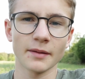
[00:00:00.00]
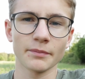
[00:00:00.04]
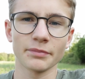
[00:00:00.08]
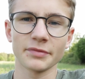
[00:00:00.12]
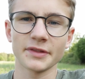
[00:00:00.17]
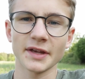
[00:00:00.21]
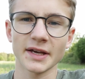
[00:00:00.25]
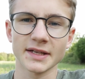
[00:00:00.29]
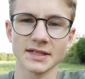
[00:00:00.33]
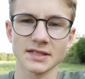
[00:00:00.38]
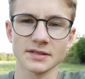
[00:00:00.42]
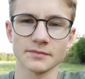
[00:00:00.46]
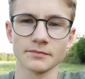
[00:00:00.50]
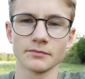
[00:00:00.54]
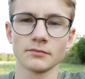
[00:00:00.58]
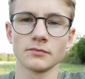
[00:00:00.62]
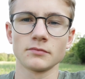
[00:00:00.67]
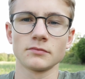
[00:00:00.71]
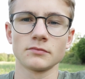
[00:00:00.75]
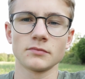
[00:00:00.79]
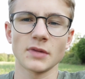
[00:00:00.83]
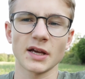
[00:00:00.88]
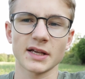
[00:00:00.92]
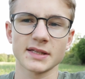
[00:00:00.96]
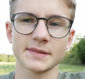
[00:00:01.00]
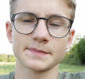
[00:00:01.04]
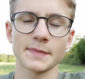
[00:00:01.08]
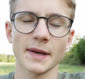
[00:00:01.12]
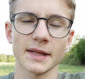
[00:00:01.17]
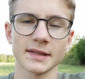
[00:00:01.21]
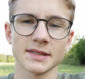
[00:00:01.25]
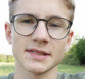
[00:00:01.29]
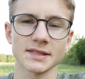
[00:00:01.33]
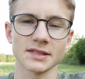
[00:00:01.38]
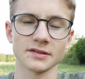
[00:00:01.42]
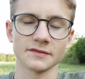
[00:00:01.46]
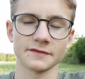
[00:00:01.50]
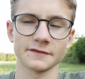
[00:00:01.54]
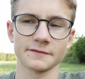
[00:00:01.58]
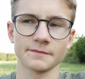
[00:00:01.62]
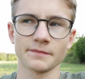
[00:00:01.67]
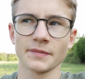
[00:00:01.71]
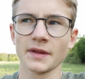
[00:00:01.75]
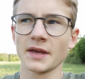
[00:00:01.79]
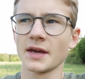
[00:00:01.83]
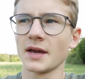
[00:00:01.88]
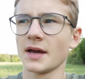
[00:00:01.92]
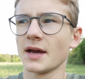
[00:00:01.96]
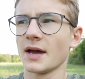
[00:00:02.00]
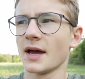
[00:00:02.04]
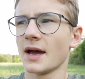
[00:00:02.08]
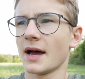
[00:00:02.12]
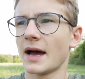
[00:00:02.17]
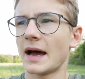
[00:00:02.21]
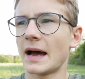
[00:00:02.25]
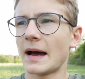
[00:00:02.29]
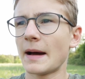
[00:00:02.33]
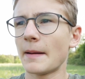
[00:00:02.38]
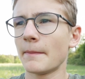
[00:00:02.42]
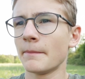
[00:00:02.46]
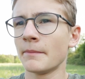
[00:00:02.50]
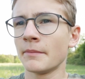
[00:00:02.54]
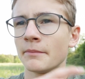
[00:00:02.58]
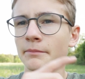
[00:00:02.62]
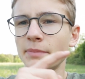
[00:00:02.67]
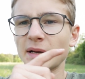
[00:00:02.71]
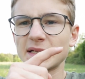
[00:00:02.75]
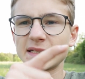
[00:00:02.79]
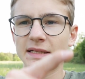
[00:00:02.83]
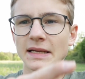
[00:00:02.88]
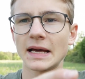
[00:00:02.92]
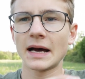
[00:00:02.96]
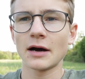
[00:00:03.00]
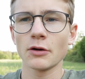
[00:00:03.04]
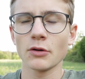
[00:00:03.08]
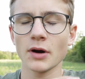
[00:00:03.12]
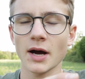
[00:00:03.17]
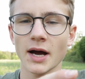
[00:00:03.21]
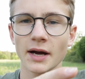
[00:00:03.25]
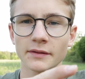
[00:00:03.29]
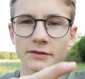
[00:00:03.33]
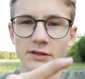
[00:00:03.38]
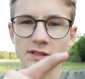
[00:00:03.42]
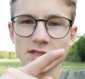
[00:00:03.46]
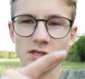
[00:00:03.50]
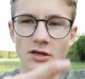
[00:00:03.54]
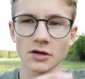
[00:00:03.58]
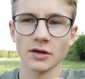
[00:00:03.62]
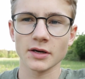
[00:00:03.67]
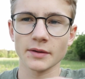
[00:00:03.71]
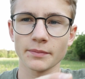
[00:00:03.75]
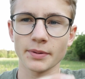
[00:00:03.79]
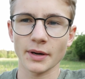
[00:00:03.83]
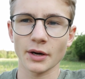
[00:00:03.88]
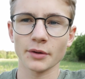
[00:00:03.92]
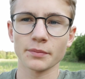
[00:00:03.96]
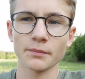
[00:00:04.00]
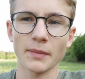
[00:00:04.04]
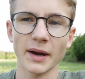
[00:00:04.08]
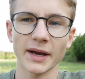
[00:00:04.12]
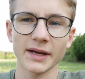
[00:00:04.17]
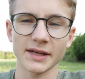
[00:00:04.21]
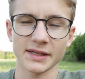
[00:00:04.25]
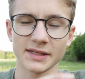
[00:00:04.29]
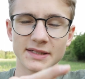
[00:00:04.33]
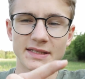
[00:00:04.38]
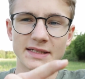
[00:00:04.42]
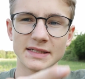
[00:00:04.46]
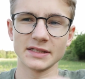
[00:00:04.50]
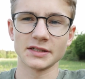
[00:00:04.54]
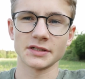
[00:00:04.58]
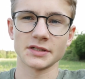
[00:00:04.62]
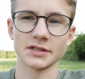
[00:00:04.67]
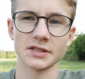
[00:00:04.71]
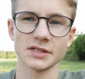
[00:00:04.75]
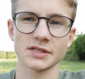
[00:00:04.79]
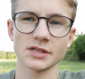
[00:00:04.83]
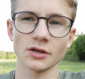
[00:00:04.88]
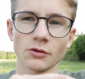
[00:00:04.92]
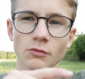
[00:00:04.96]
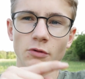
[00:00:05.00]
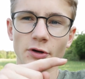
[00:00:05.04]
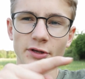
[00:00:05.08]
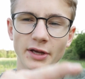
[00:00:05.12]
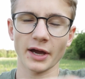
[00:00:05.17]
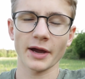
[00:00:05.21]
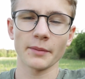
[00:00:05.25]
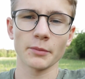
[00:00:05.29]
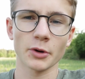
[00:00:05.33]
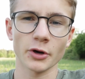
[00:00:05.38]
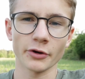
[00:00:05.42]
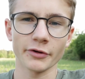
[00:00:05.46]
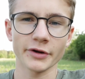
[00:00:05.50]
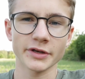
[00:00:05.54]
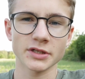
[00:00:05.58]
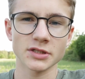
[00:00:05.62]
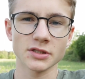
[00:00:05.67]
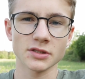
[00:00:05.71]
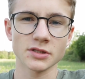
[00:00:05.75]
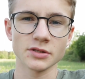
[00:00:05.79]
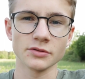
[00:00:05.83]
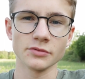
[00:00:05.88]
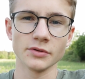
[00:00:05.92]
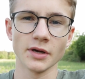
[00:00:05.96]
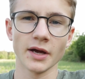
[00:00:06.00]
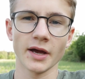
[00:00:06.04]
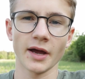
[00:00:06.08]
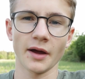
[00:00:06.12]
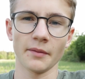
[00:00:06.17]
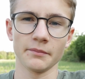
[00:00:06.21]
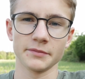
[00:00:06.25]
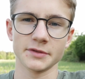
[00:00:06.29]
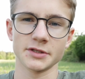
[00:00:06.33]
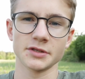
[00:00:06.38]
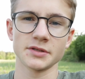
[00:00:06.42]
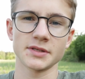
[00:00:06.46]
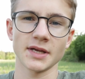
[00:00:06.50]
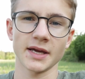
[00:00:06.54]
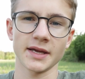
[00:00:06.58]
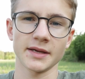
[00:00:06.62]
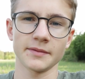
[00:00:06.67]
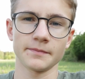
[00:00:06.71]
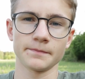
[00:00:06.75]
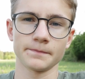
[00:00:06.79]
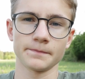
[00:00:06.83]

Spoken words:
that expensive. But now I will talk about my idea, so what I'm going to do today.